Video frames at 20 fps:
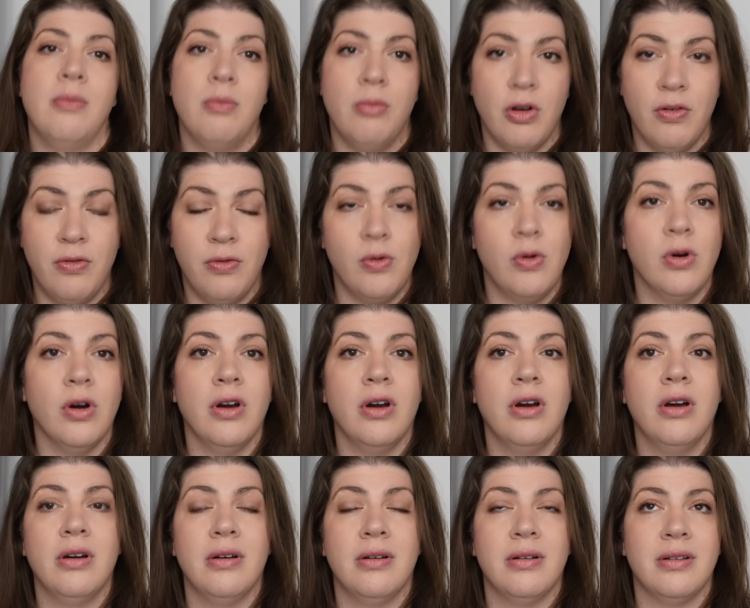
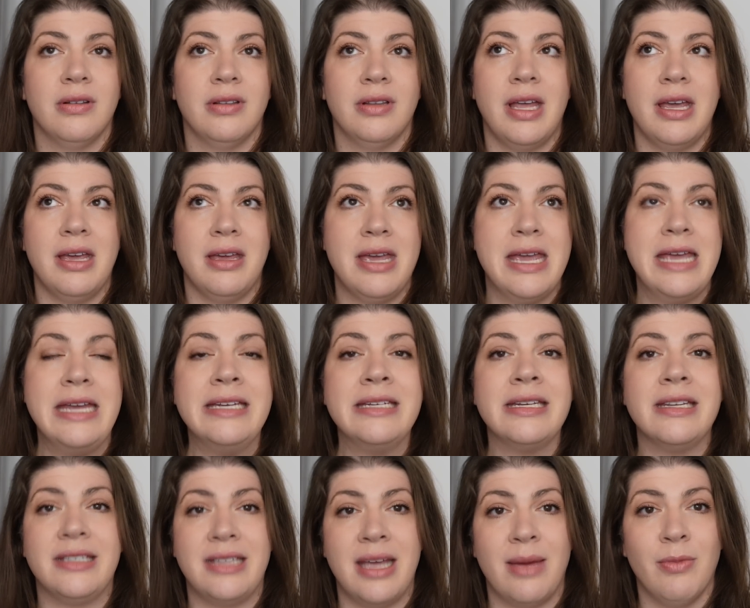before, like in
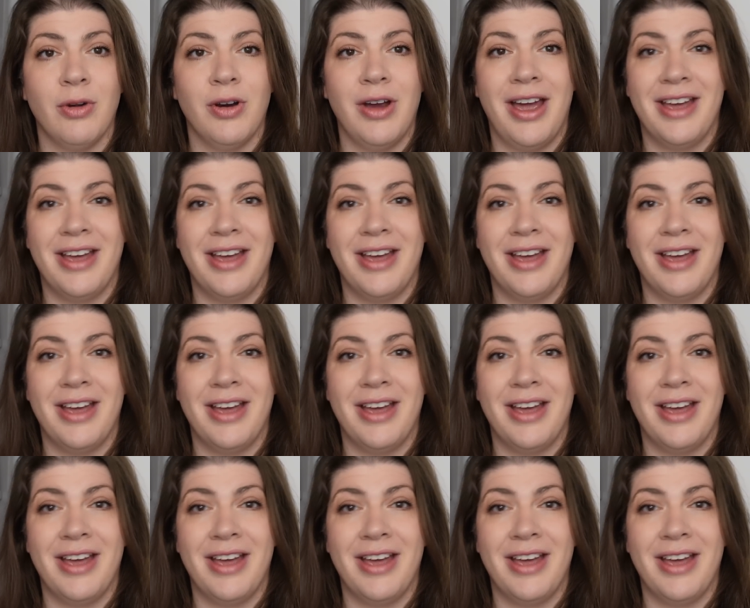December,